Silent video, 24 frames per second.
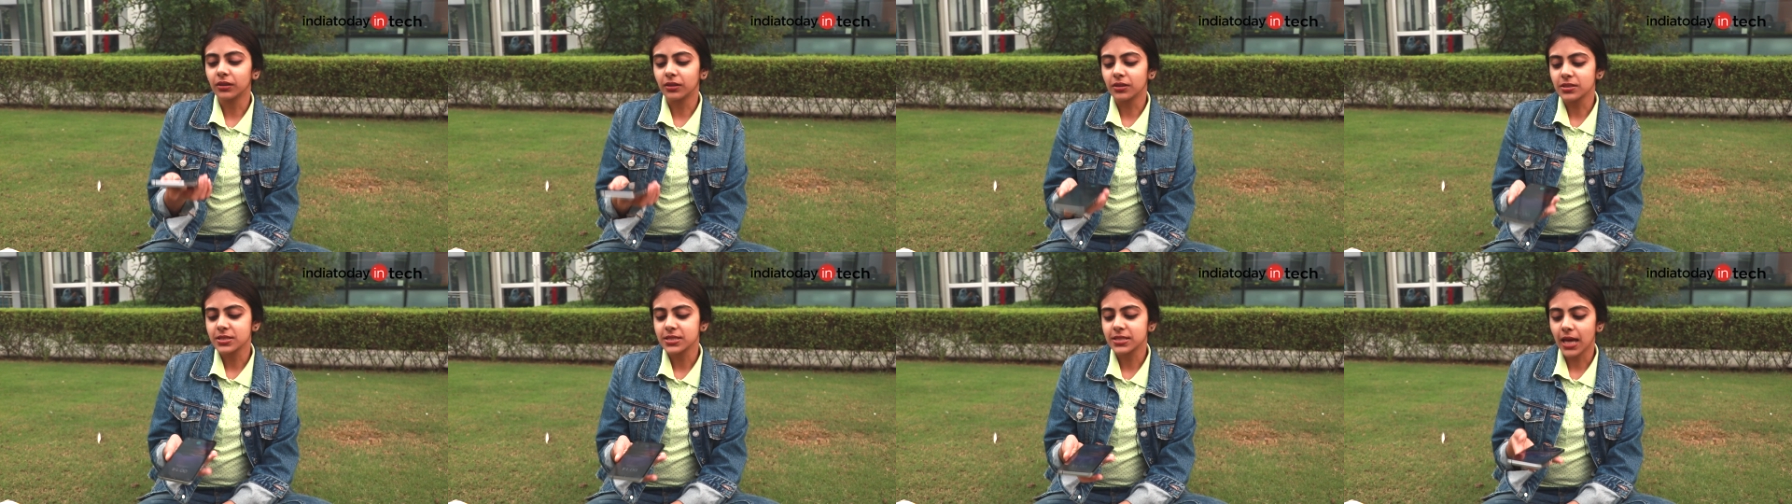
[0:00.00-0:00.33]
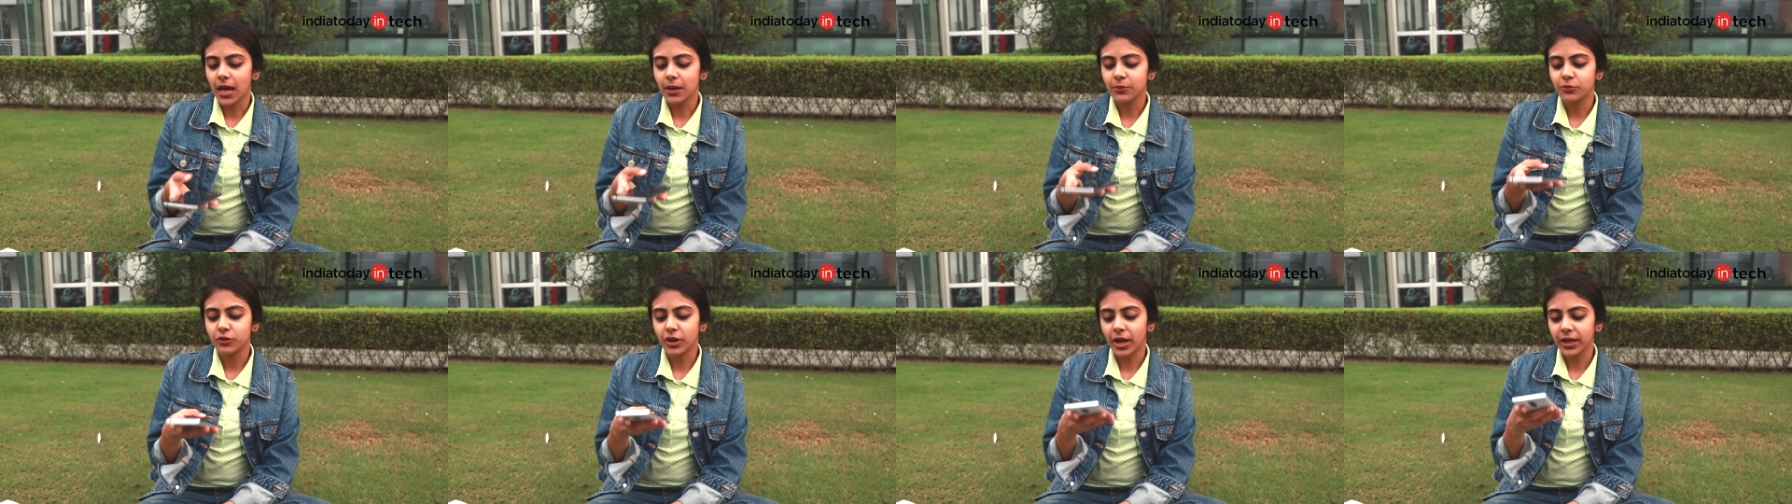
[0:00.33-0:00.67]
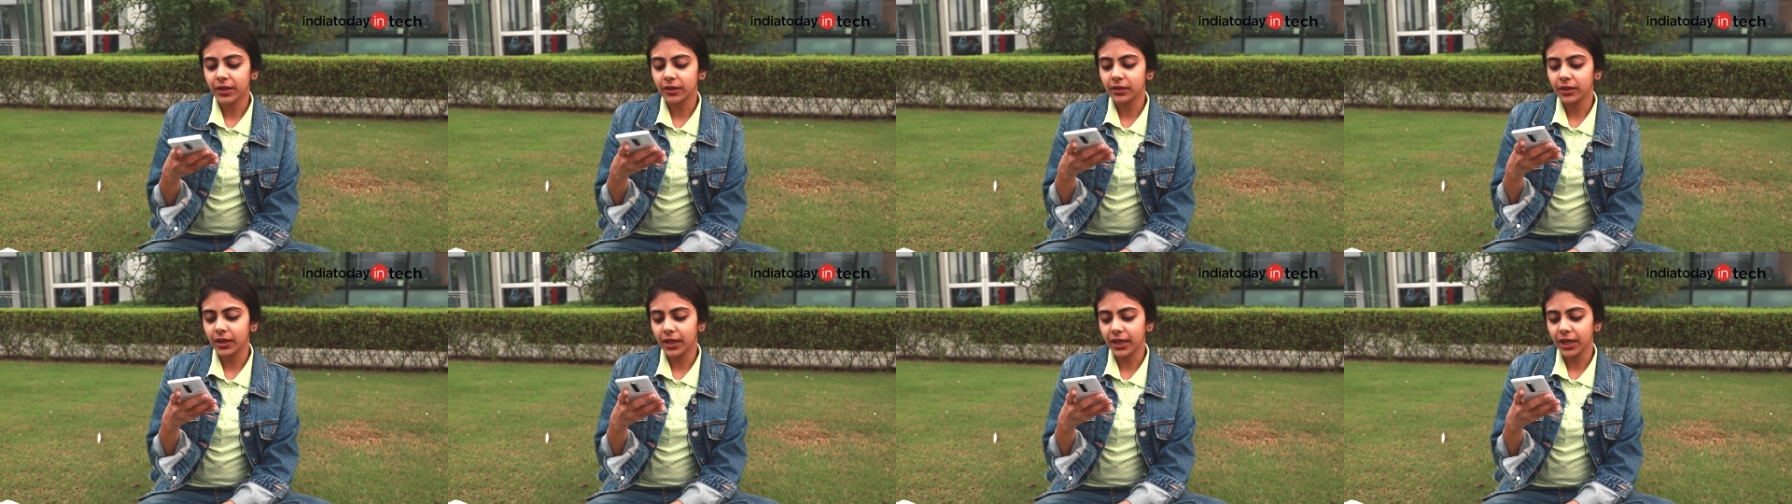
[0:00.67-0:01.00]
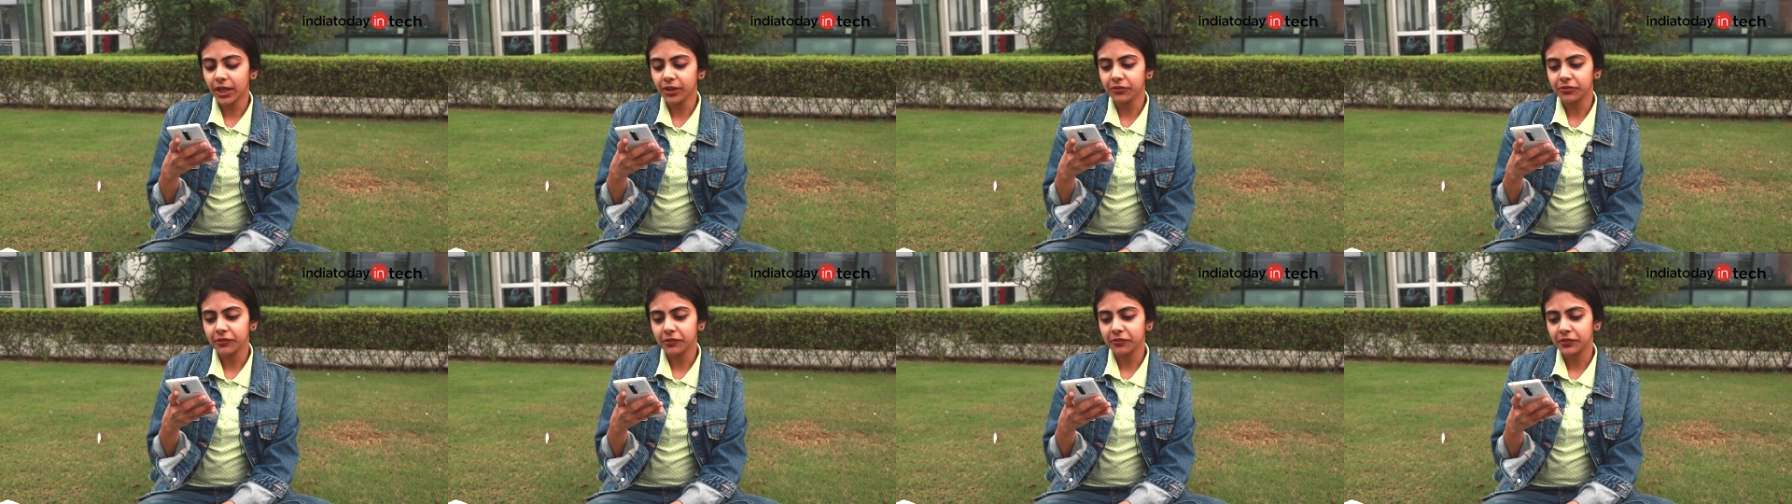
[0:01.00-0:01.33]
a Snapdragon
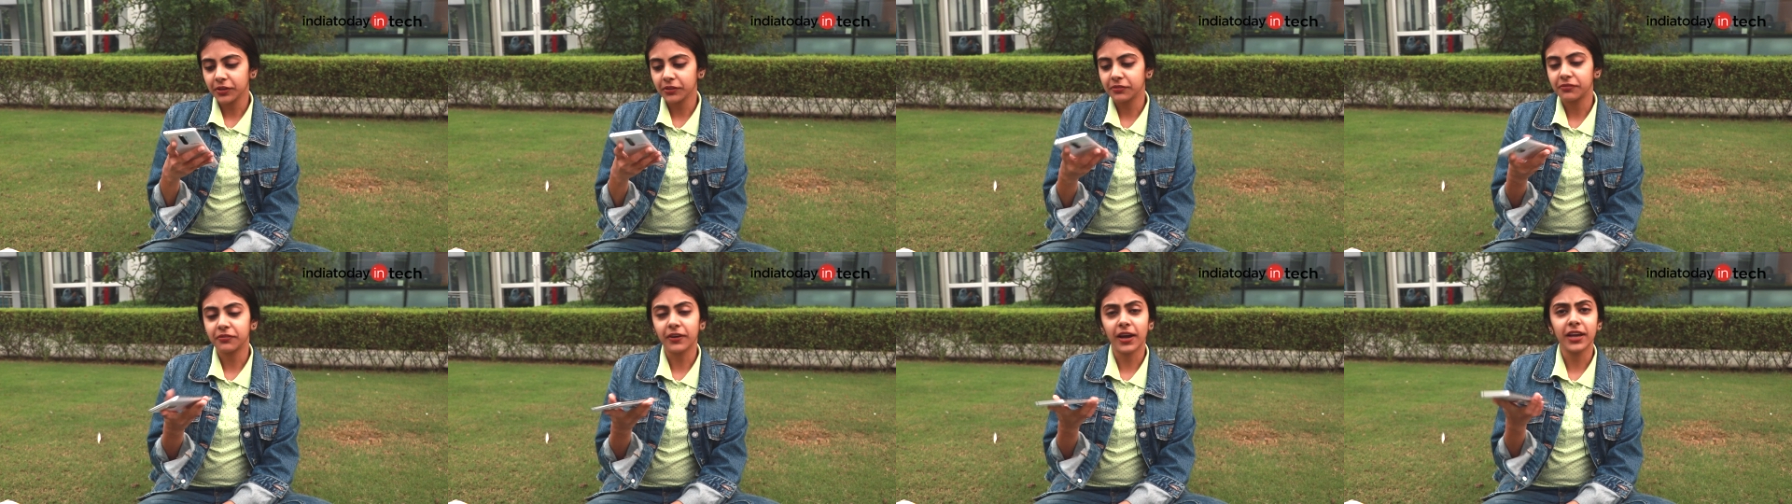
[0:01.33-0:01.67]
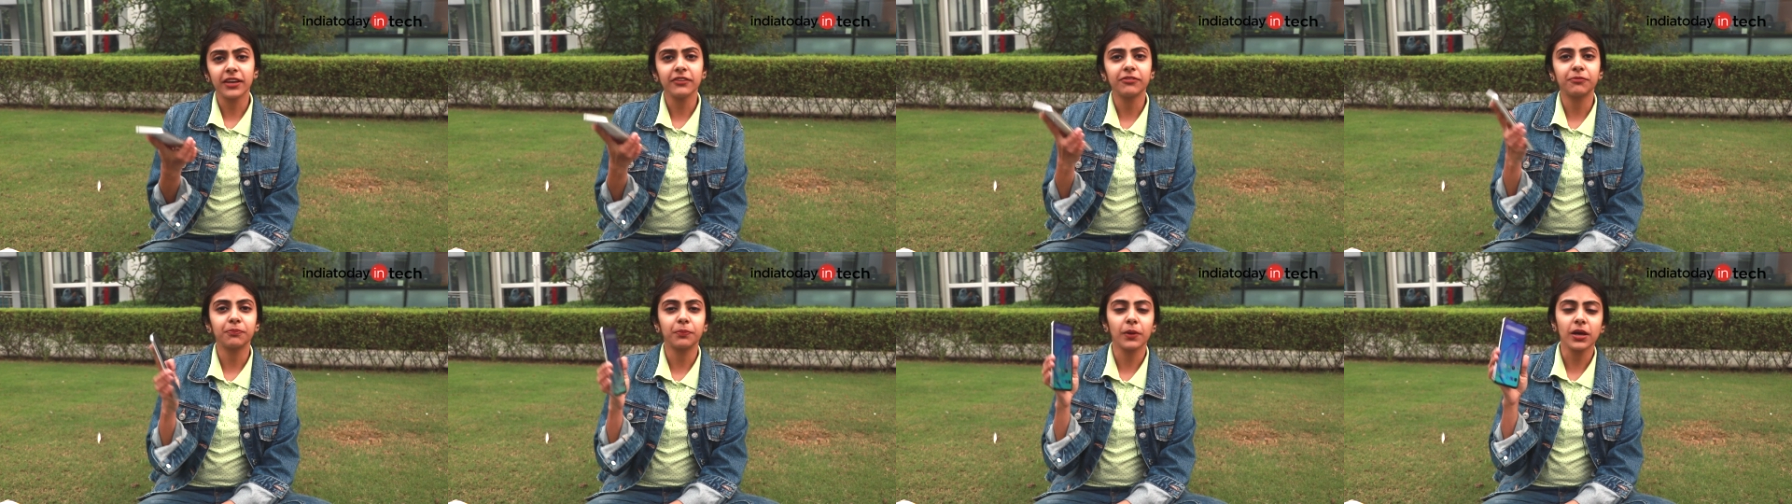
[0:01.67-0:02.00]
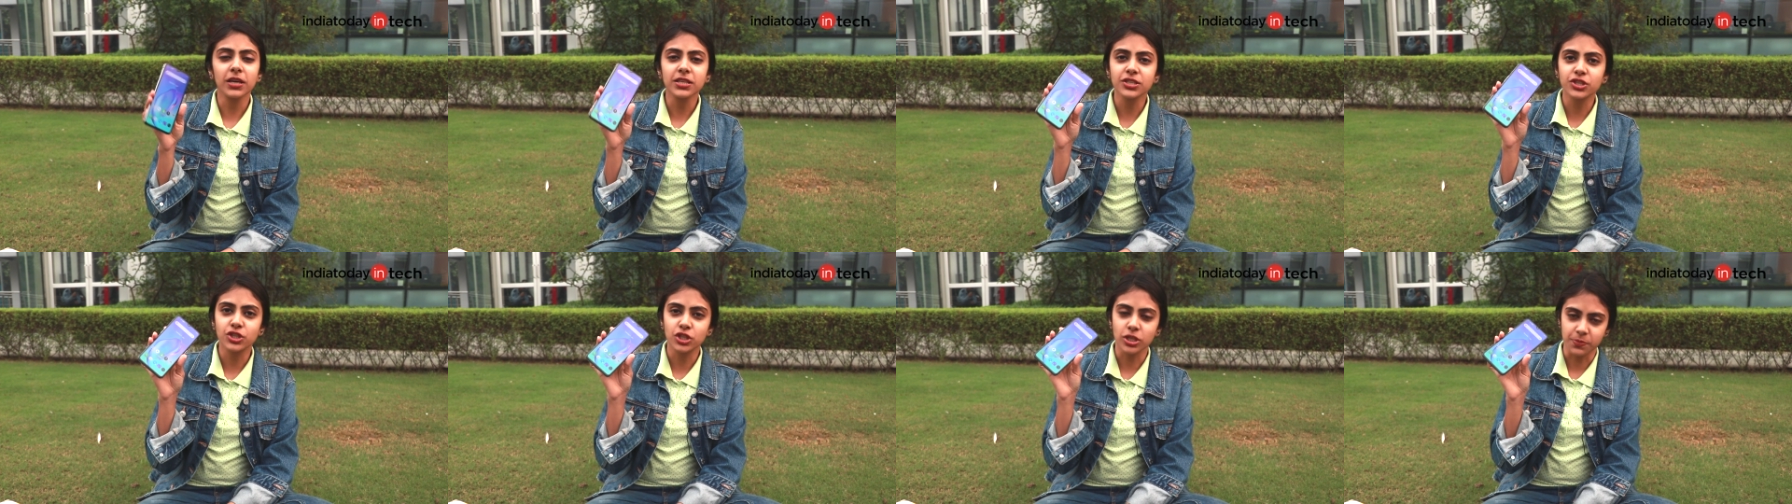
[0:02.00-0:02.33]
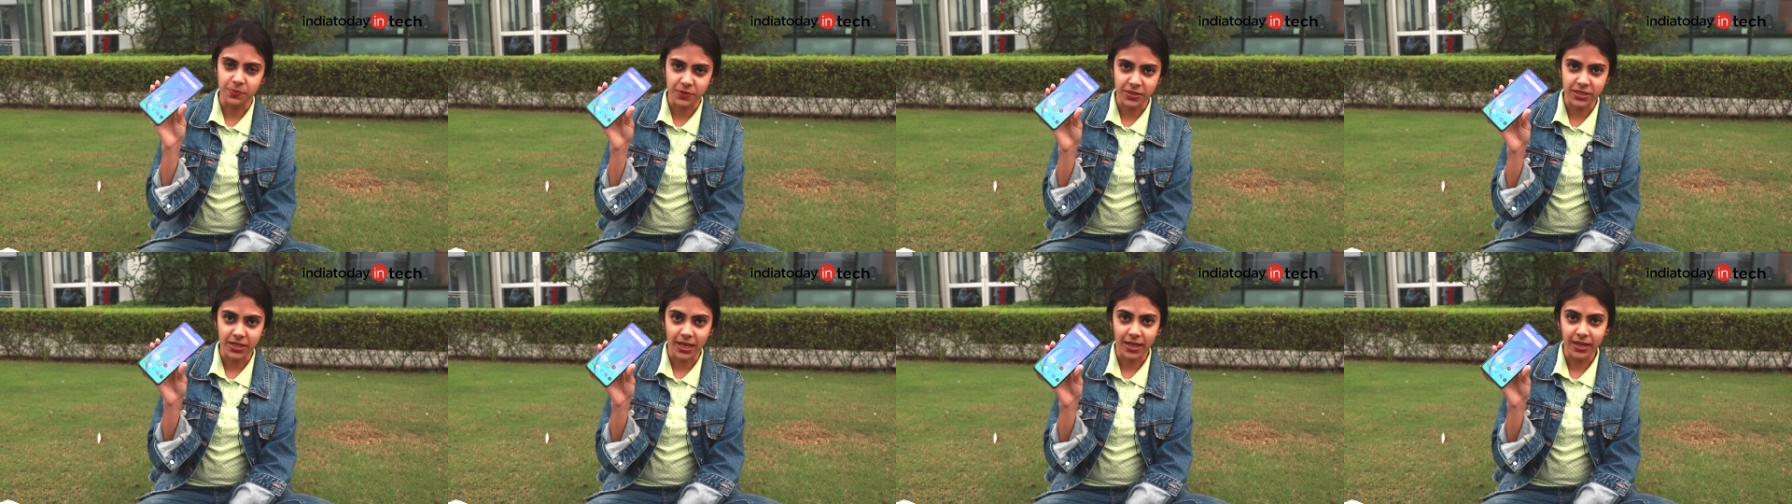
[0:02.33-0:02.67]
855 Plus
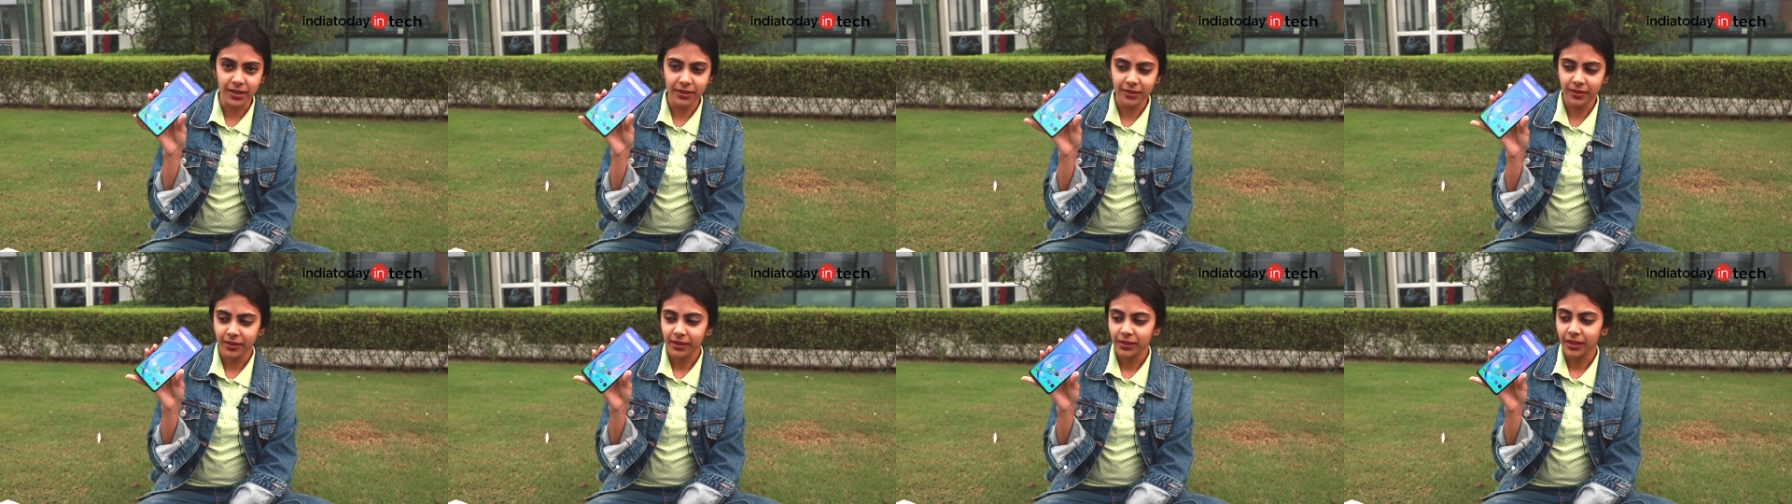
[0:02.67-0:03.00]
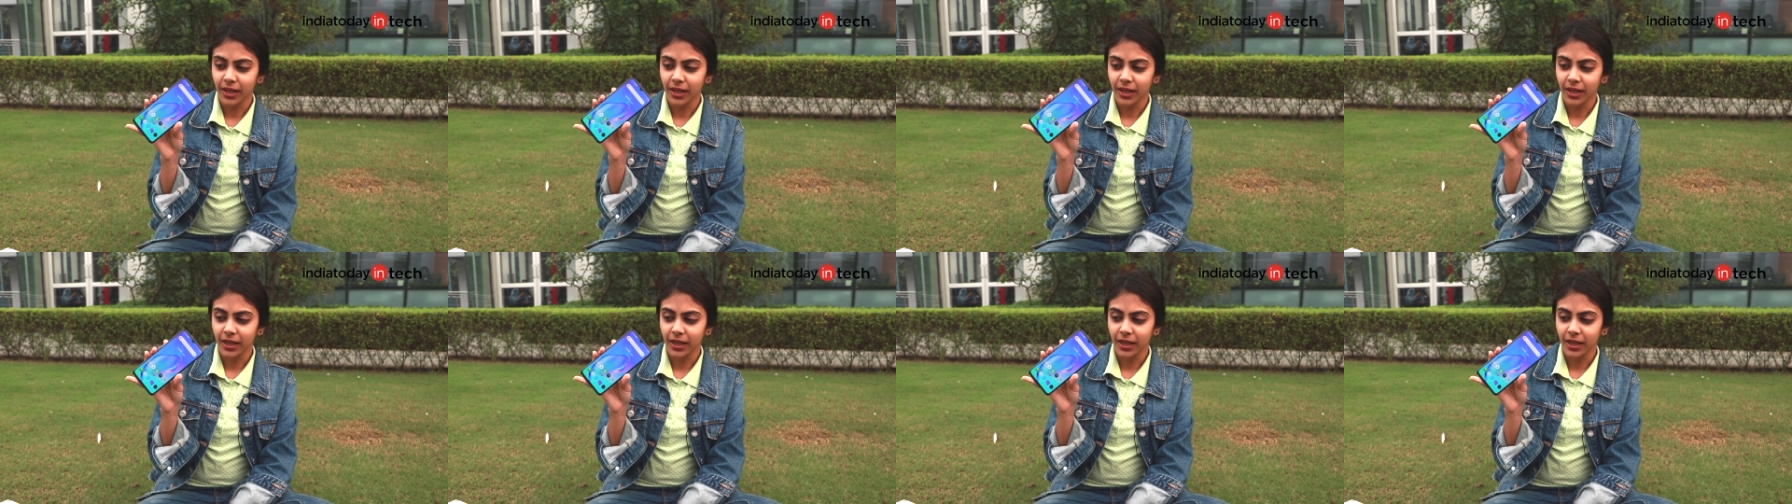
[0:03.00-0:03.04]
chipset